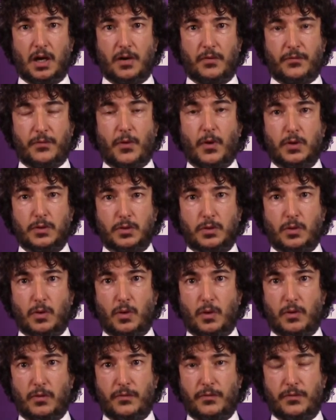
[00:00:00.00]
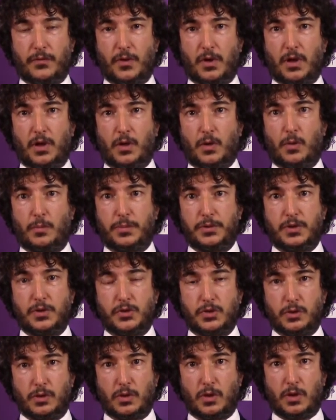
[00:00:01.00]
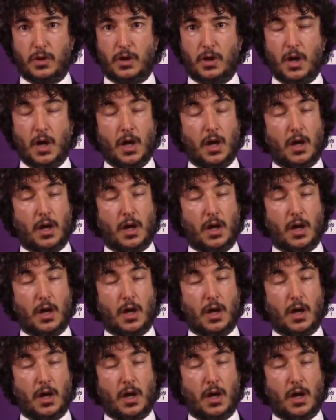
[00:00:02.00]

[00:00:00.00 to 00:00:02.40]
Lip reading: front of competition law.